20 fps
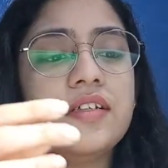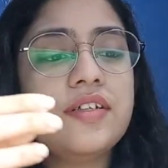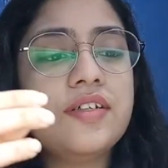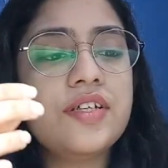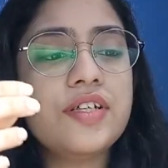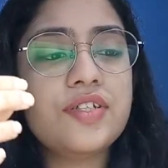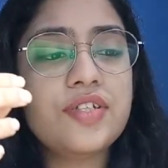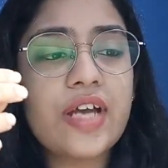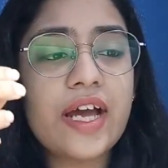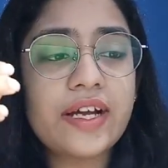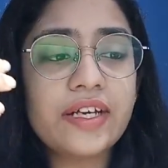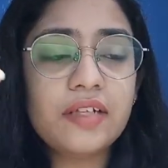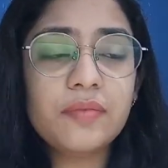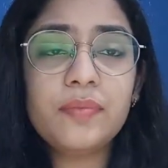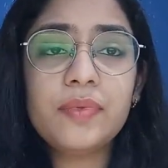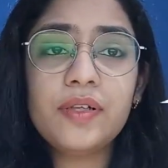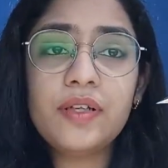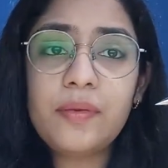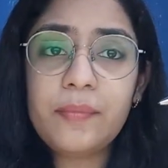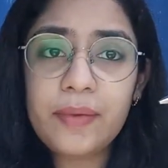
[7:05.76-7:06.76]
The
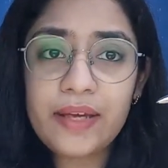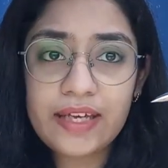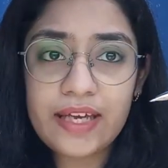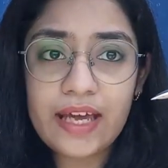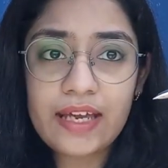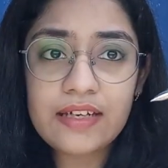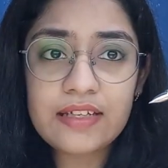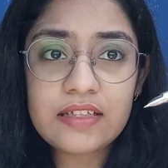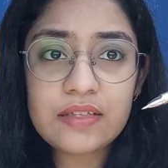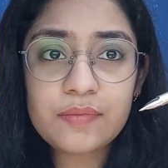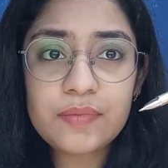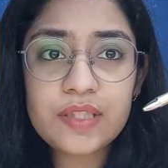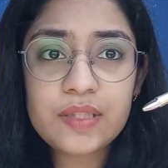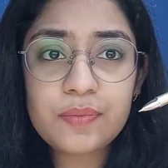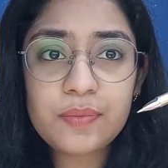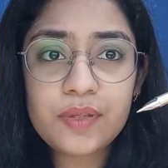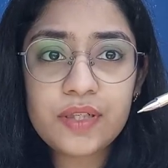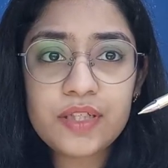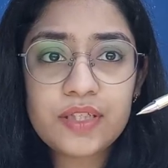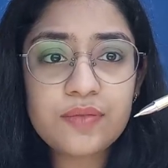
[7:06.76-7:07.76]
retractable mechanism is
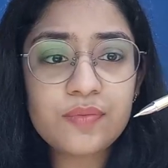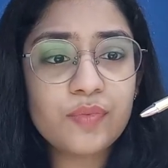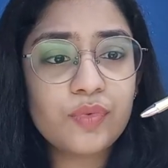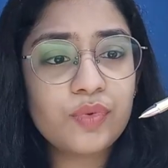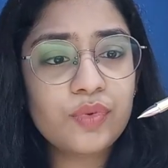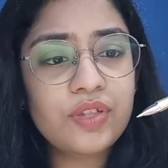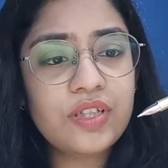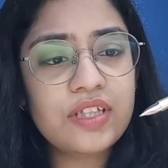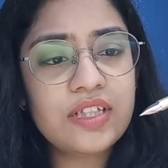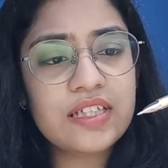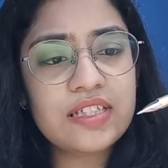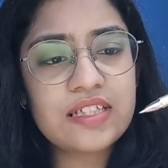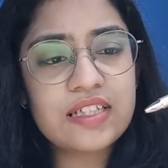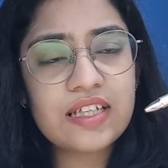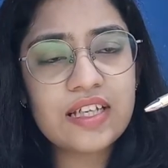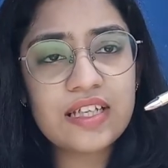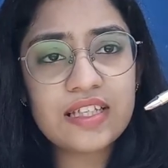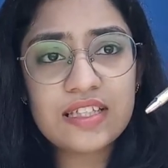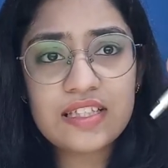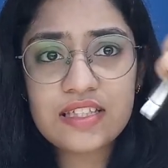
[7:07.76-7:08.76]
pretty smooth. It
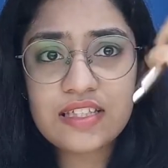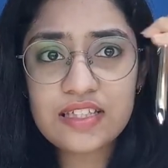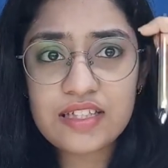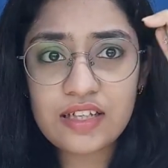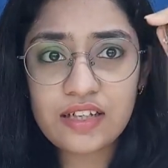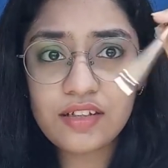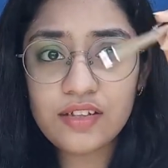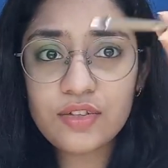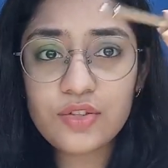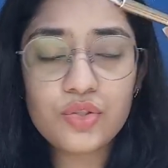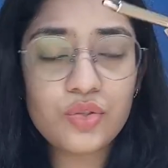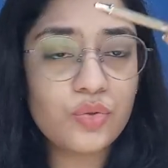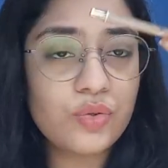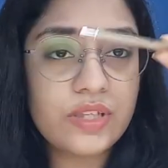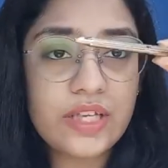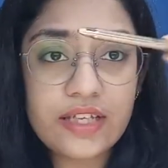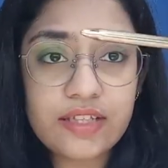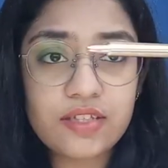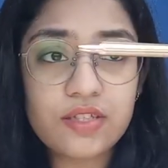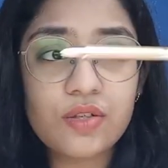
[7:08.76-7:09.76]
doesn't get stuck, so
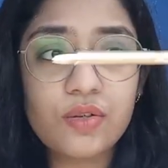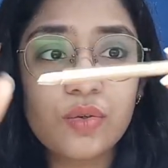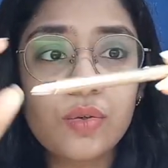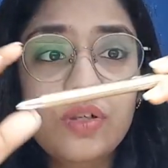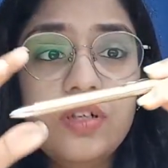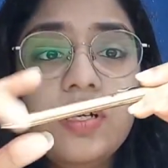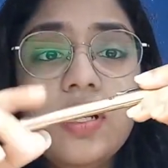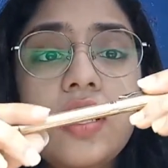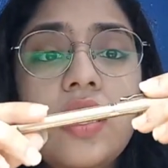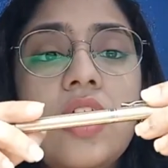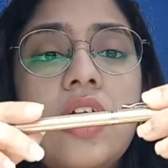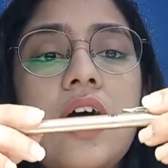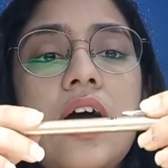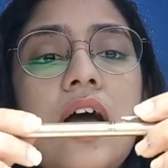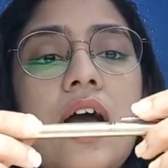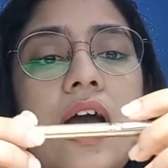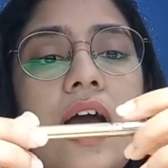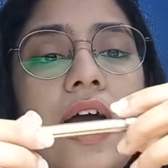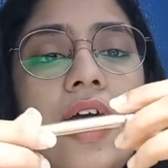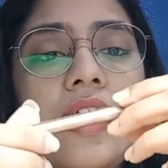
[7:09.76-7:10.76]
that's good.
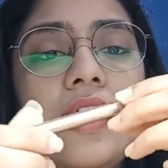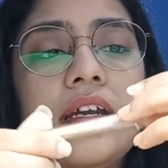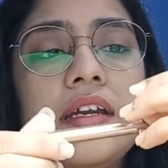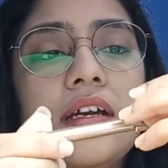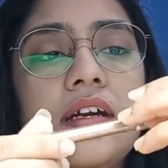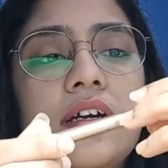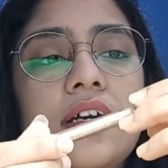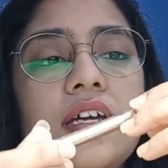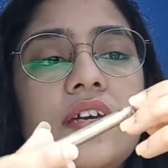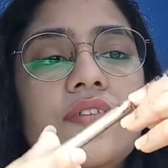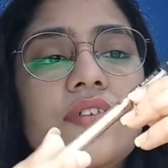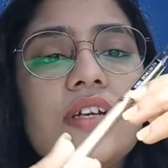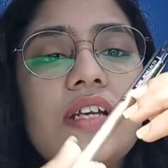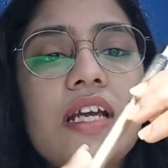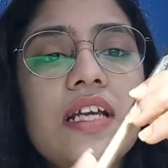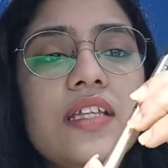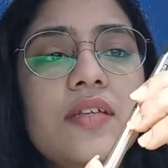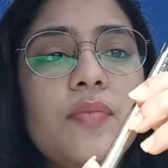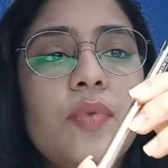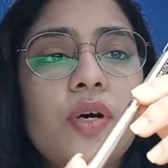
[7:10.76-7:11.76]
And even
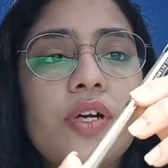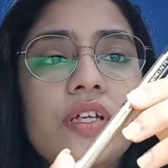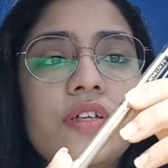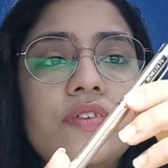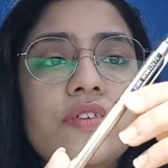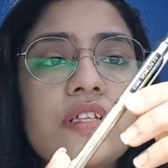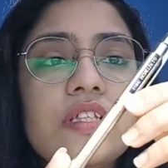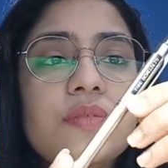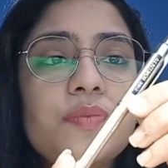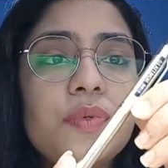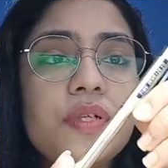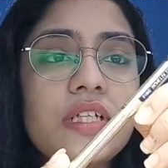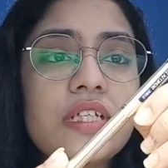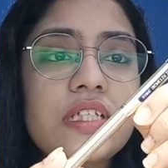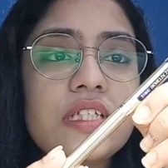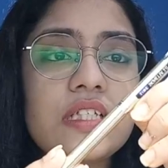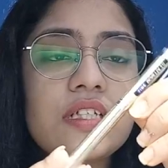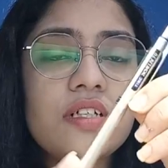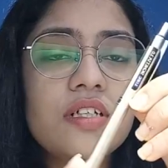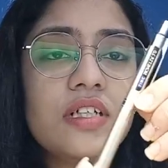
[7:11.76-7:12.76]
like the body feels pretty
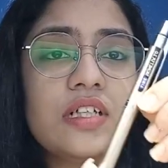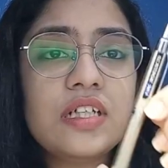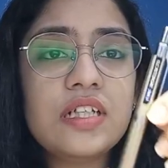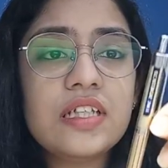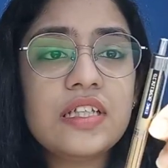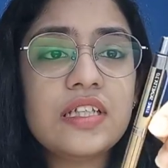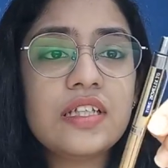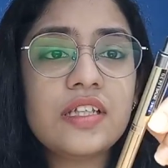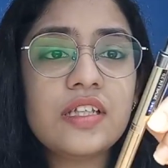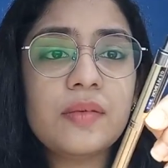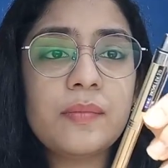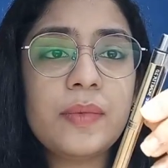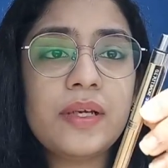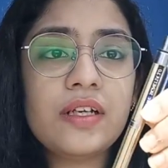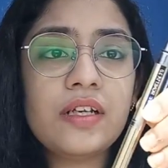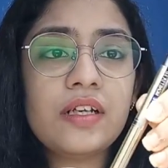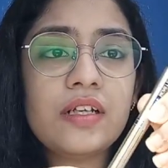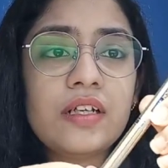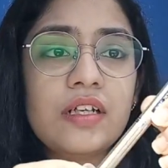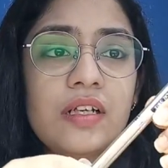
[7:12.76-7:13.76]
sturdy. Then the
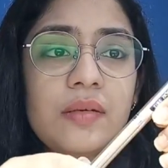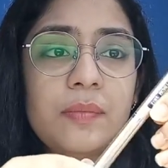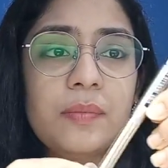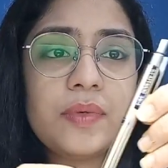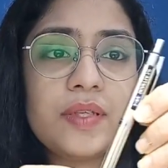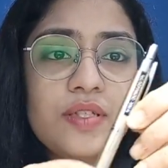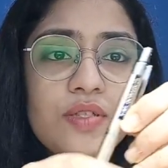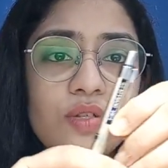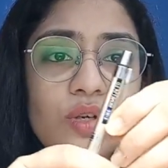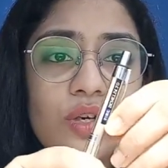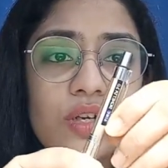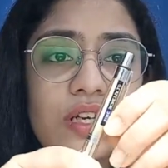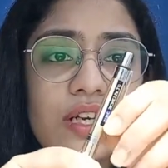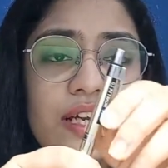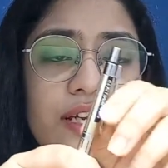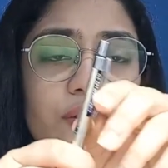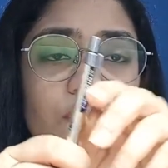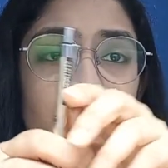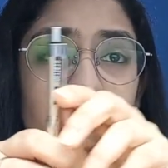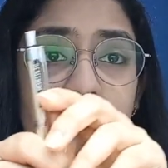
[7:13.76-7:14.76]
metal clip is not
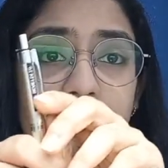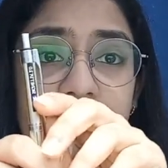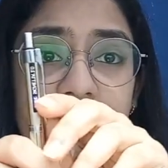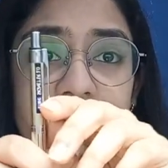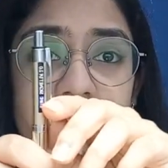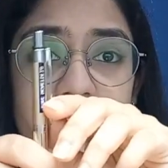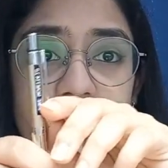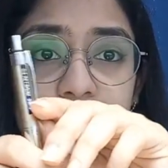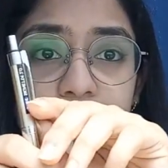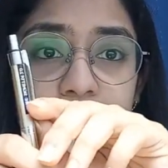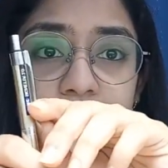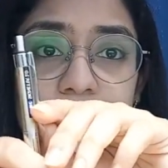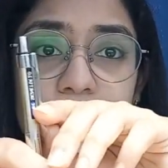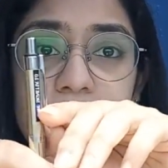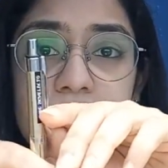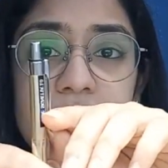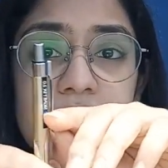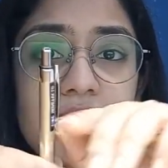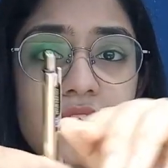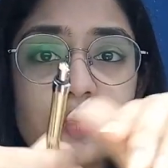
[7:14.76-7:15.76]
like too bendy or
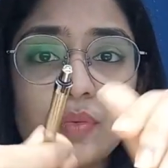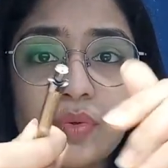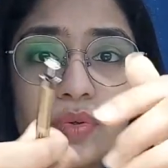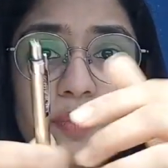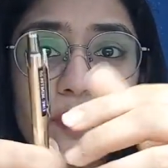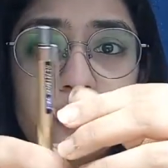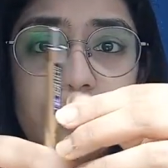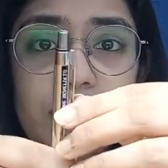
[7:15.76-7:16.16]
something that it would